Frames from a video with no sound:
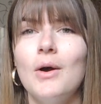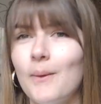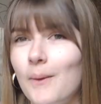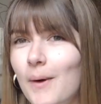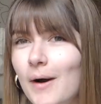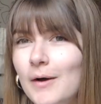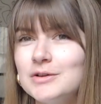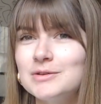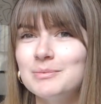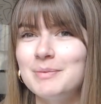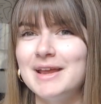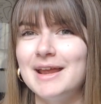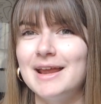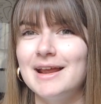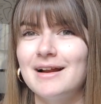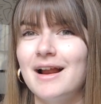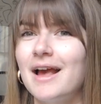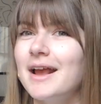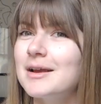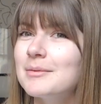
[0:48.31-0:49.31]
whilst
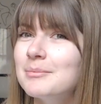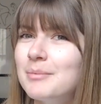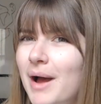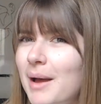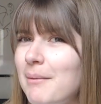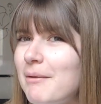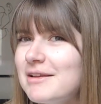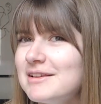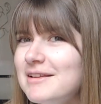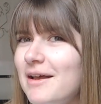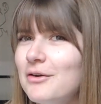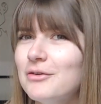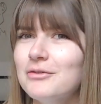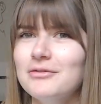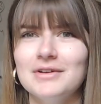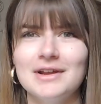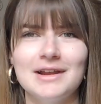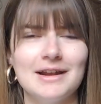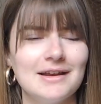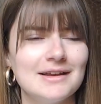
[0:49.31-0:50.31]
being like by
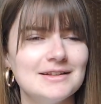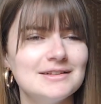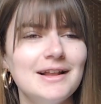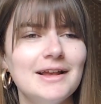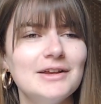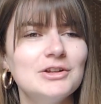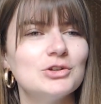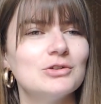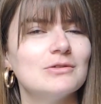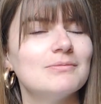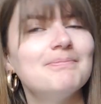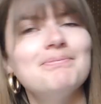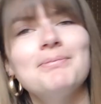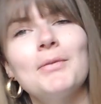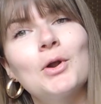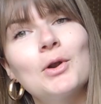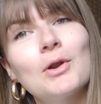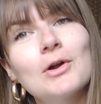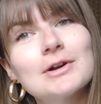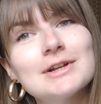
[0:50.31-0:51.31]
myself in isolation
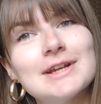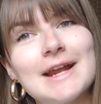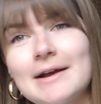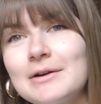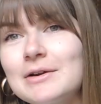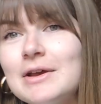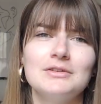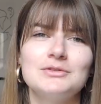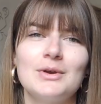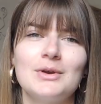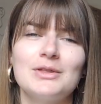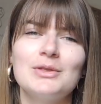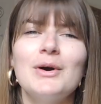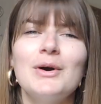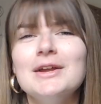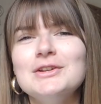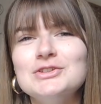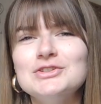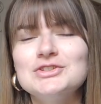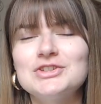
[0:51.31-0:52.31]
on lockdown. So I thought
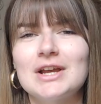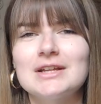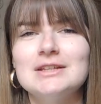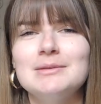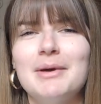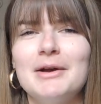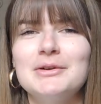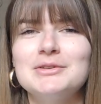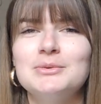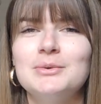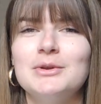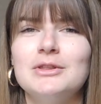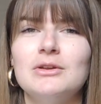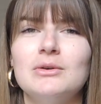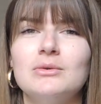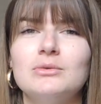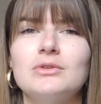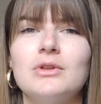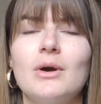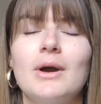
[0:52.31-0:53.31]
I'd just chat about it with
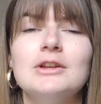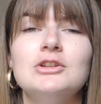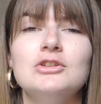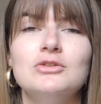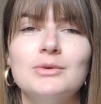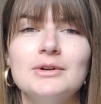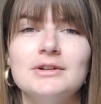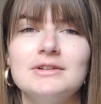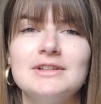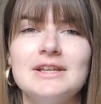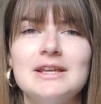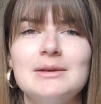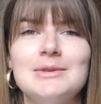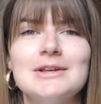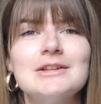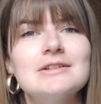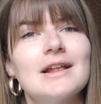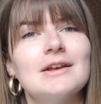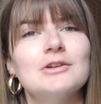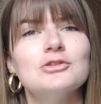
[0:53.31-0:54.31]
you, although I do want to keep
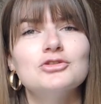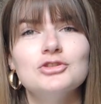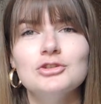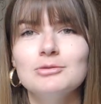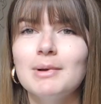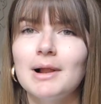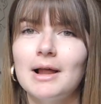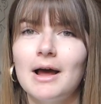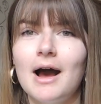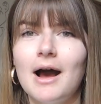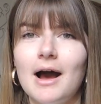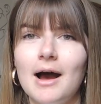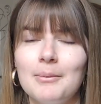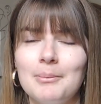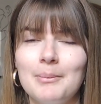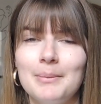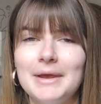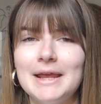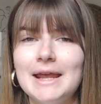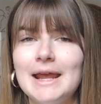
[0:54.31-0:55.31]
this like super
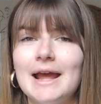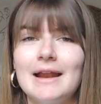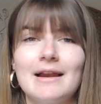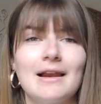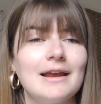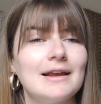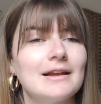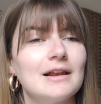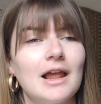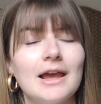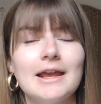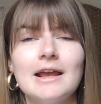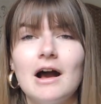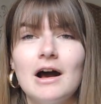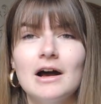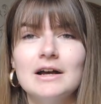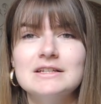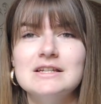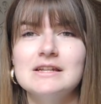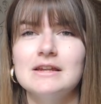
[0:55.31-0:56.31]
upbeat and like
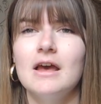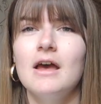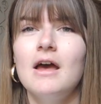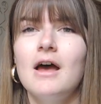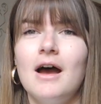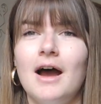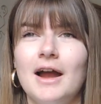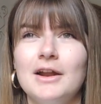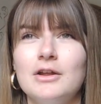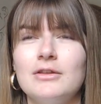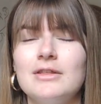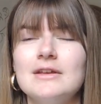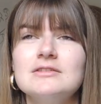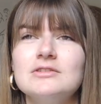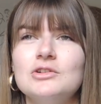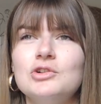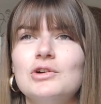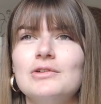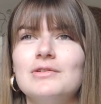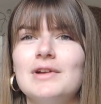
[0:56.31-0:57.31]
light-hearted. I know
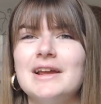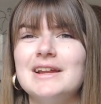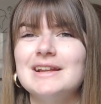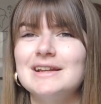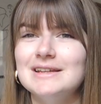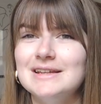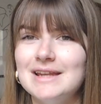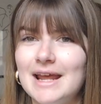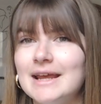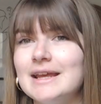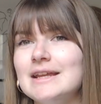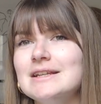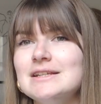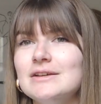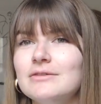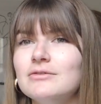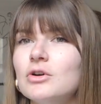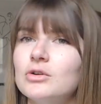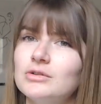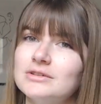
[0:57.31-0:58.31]
there's a lot of like
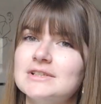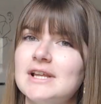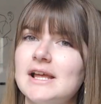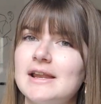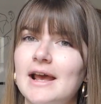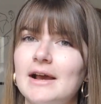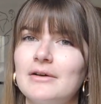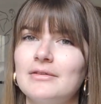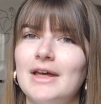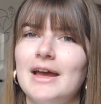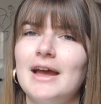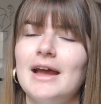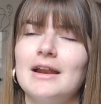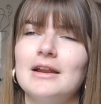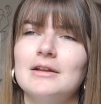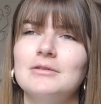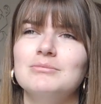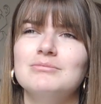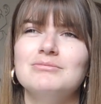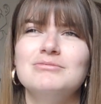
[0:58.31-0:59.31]
negative content out there and
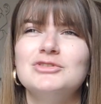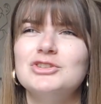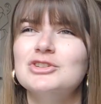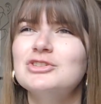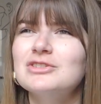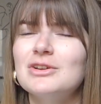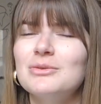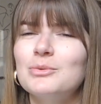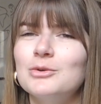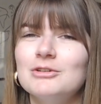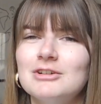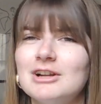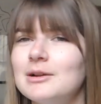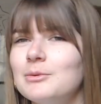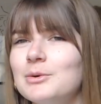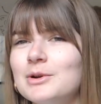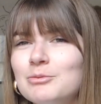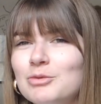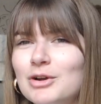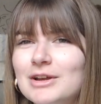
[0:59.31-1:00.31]
I just don't really
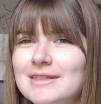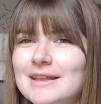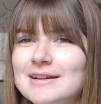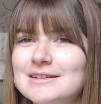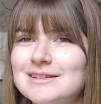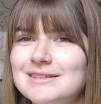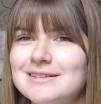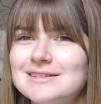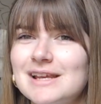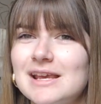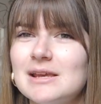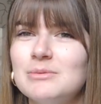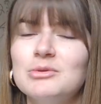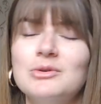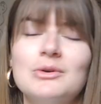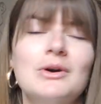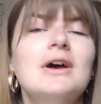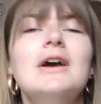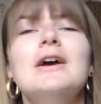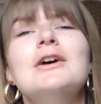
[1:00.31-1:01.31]
want to bring that to the
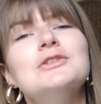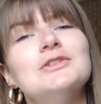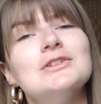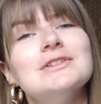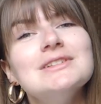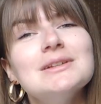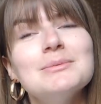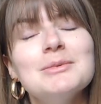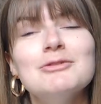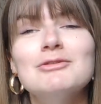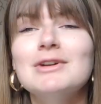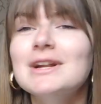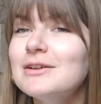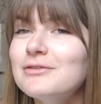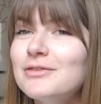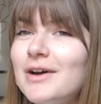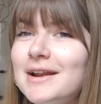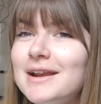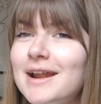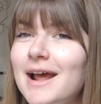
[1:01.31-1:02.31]
table. So this is going to be a really
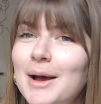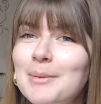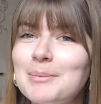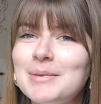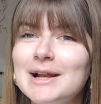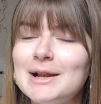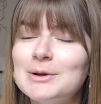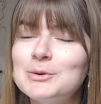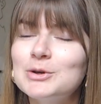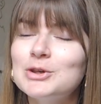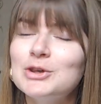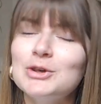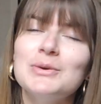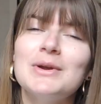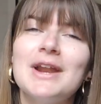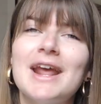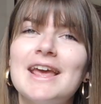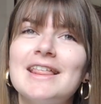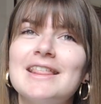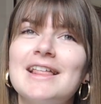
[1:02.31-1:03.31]
fun upbeat little
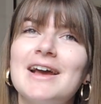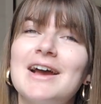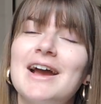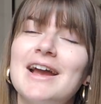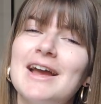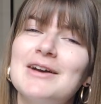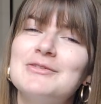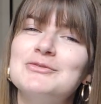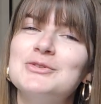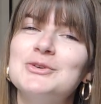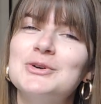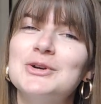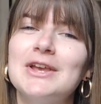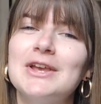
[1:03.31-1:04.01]
Q&A that I have for